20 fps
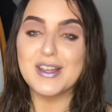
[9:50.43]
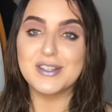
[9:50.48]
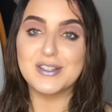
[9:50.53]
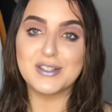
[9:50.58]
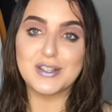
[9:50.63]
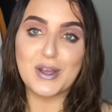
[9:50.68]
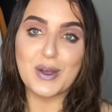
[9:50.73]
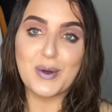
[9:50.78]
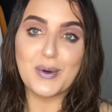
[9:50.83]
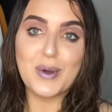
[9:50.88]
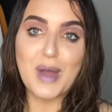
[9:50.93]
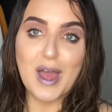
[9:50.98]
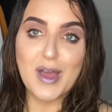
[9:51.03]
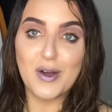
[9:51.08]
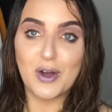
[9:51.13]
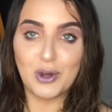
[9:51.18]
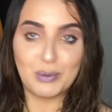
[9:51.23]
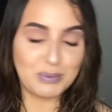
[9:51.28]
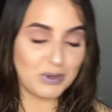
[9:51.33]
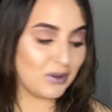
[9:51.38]
So I
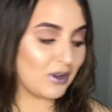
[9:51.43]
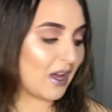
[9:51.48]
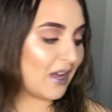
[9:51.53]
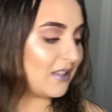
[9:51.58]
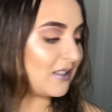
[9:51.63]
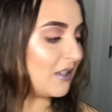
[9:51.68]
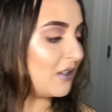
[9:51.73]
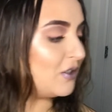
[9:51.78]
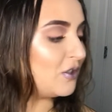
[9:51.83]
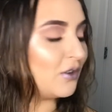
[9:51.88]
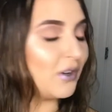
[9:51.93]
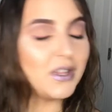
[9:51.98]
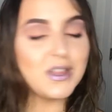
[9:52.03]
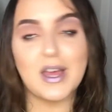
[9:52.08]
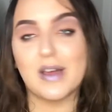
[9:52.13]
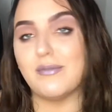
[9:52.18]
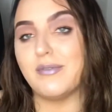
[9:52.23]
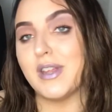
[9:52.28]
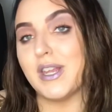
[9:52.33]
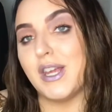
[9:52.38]
hope you guys enjoyed
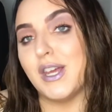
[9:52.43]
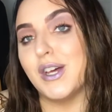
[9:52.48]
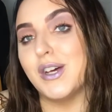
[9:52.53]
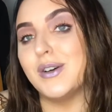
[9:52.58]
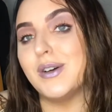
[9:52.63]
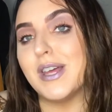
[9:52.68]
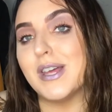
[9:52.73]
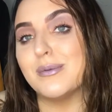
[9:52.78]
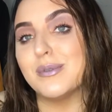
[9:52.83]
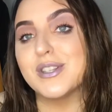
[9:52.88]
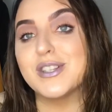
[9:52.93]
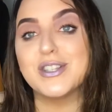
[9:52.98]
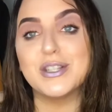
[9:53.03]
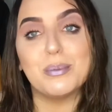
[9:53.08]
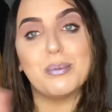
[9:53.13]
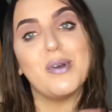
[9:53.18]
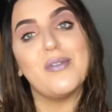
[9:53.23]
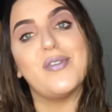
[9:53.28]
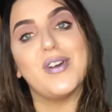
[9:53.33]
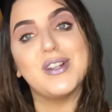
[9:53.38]
that video. It was
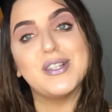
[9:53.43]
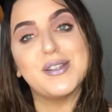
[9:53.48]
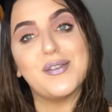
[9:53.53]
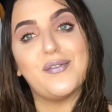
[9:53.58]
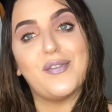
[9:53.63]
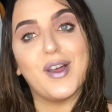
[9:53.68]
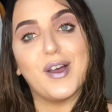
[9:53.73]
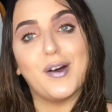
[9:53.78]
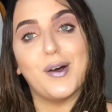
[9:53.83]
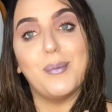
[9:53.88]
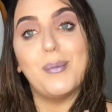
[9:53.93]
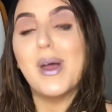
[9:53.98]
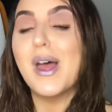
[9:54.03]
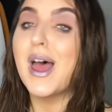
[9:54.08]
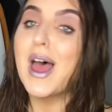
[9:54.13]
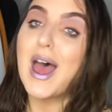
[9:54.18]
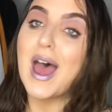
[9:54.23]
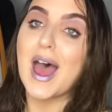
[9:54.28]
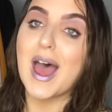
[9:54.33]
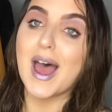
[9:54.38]
super fun to film,
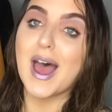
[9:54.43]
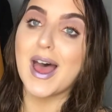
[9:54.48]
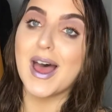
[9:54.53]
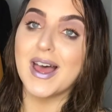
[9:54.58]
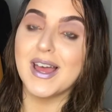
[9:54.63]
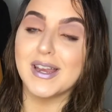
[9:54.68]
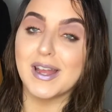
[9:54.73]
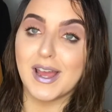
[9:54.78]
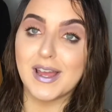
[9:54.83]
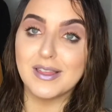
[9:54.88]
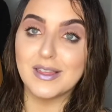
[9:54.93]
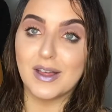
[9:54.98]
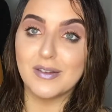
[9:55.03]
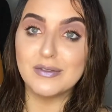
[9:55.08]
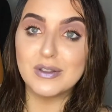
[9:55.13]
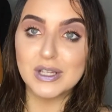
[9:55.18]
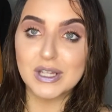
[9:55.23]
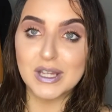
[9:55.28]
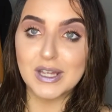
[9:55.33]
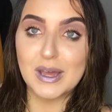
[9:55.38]
and I
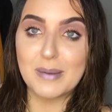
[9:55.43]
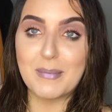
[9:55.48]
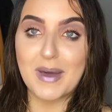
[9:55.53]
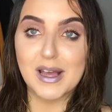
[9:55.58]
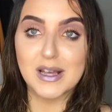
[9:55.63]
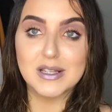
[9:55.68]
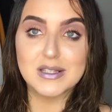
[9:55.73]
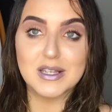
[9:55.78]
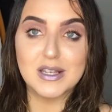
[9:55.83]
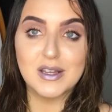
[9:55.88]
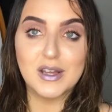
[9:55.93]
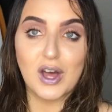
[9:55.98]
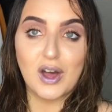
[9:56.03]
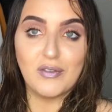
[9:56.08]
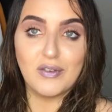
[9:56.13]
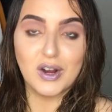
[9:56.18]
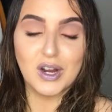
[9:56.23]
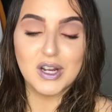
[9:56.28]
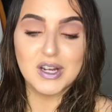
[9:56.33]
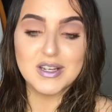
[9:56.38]
love looking at magazine
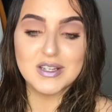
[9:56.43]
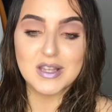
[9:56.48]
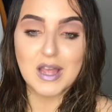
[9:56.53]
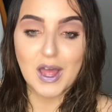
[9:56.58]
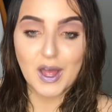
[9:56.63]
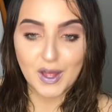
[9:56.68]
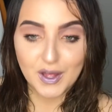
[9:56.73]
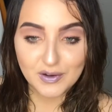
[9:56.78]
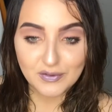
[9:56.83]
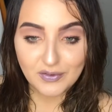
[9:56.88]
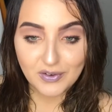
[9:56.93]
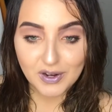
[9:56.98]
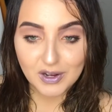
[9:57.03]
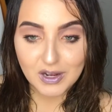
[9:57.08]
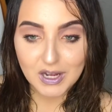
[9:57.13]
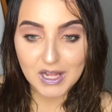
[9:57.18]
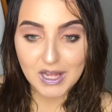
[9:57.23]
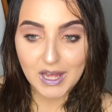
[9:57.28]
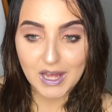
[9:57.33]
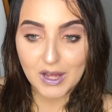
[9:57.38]
covers and
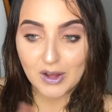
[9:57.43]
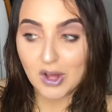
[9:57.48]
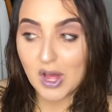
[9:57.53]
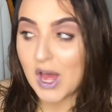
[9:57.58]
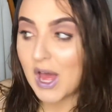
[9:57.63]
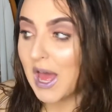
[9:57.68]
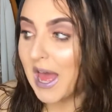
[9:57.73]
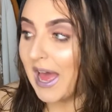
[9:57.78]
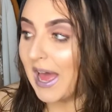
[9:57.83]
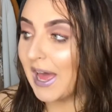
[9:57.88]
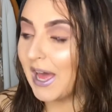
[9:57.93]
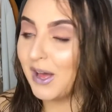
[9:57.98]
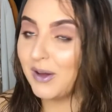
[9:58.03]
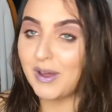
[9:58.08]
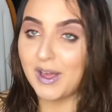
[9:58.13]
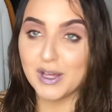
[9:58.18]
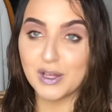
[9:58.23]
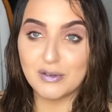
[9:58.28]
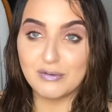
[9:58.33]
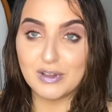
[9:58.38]
figuring out how
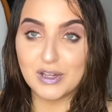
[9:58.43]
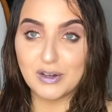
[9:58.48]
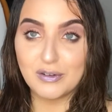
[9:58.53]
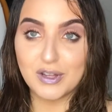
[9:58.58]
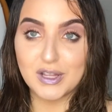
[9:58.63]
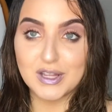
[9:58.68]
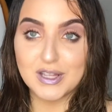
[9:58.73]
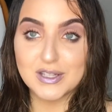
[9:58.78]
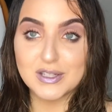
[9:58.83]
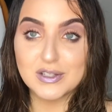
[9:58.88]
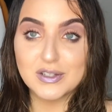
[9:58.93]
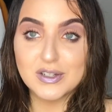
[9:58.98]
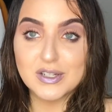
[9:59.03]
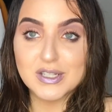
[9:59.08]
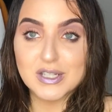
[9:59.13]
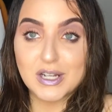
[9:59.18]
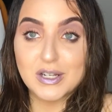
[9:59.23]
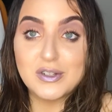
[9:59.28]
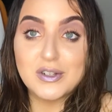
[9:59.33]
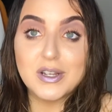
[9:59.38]
I can recreate these
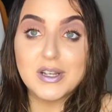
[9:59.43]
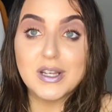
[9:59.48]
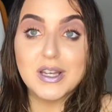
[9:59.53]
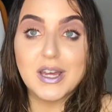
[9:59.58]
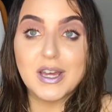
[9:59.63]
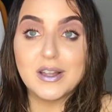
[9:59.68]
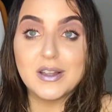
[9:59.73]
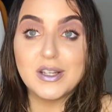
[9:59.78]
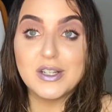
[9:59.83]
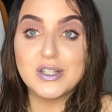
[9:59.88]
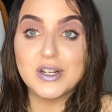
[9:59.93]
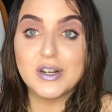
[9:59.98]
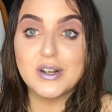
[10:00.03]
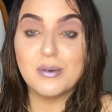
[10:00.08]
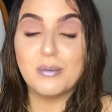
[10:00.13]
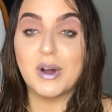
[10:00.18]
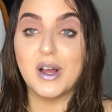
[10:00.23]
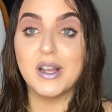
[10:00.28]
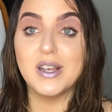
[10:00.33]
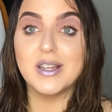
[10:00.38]
looks, and doing a Kylie
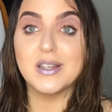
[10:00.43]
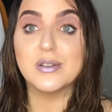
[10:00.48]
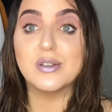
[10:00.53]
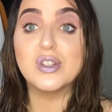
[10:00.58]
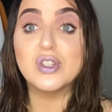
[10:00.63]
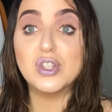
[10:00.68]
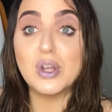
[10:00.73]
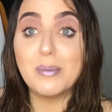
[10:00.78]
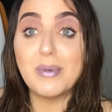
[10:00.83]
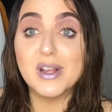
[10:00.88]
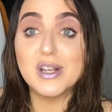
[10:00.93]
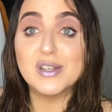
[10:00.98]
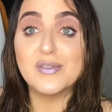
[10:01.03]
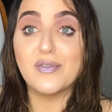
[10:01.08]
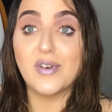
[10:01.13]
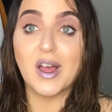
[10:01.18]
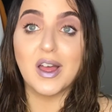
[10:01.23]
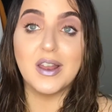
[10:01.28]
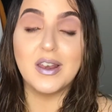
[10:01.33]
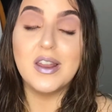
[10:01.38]
Jenner one is so much
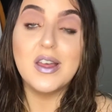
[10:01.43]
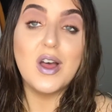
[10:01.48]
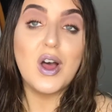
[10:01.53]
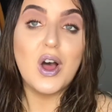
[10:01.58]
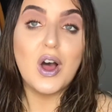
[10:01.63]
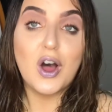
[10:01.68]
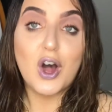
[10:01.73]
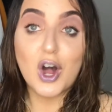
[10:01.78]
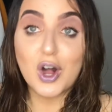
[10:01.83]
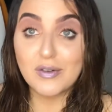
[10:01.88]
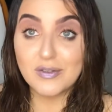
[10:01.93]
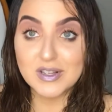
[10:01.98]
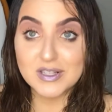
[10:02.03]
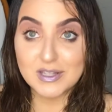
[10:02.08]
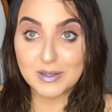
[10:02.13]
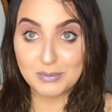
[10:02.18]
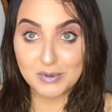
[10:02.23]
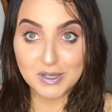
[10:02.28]
fun, obviously